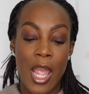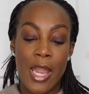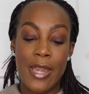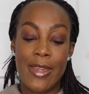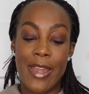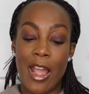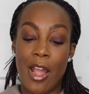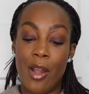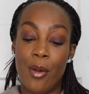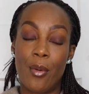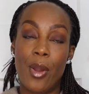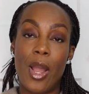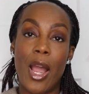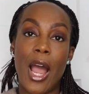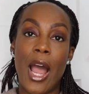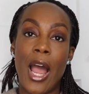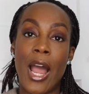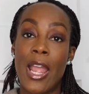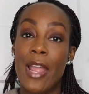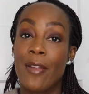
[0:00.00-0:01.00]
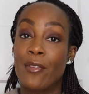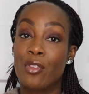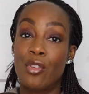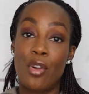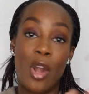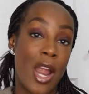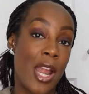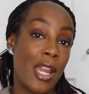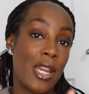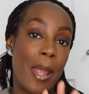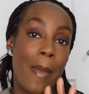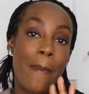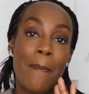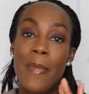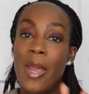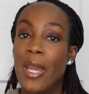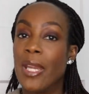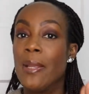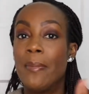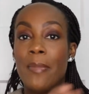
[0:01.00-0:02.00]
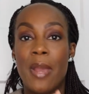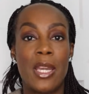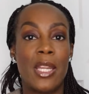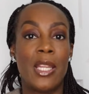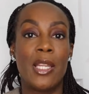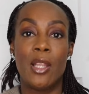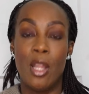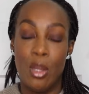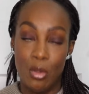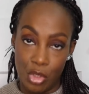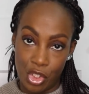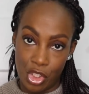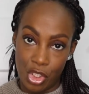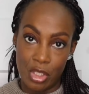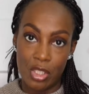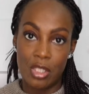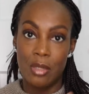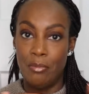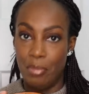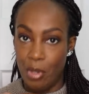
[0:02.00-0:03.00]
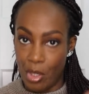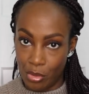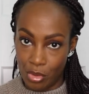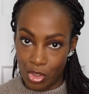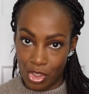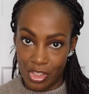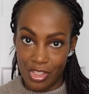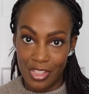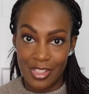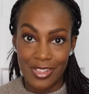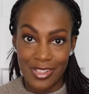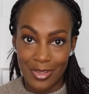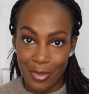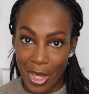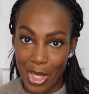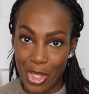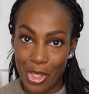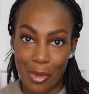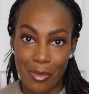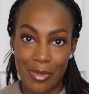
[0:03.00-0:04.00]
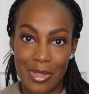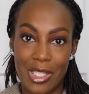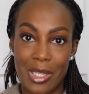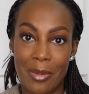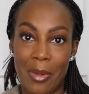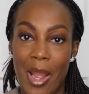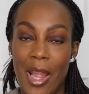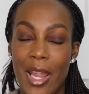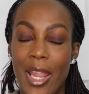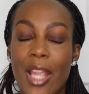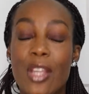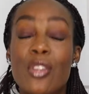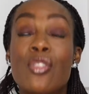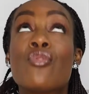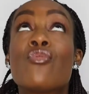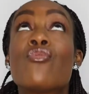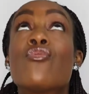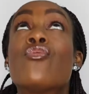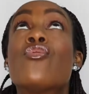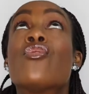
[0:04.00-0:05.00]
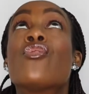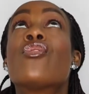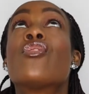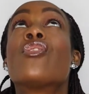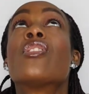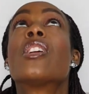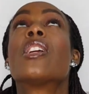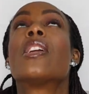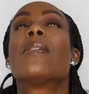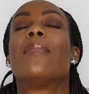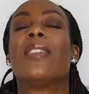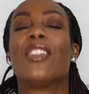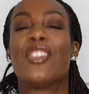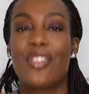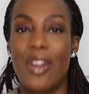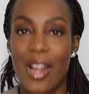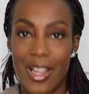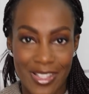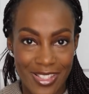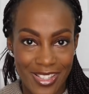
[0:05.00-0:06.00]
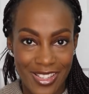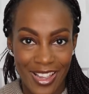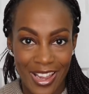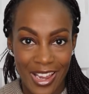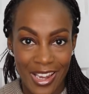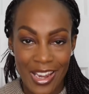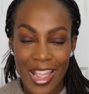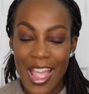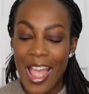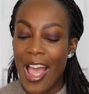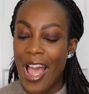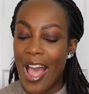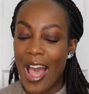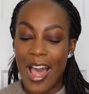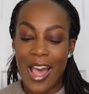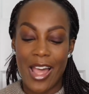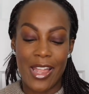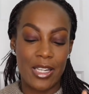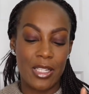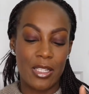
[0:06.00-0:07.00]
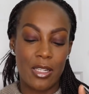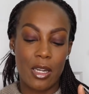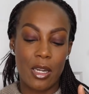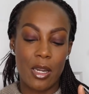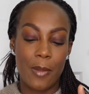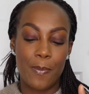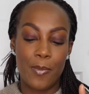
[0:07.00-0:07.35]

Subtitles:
Now I have tried many lotions and potions when it comes to my extremely dry skin, and